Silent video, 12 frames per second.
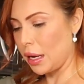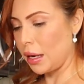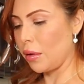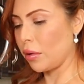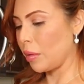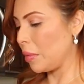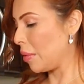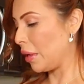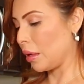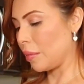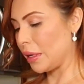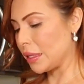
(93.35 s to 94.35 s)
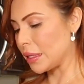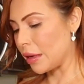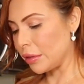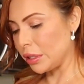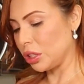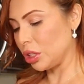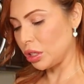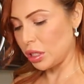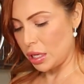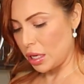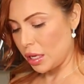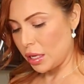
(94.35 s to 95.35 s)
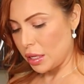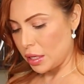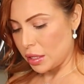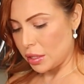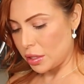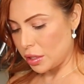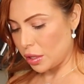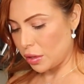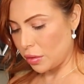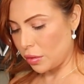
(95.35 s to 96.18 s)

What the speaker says: I'm gonna be making a big sandwich. So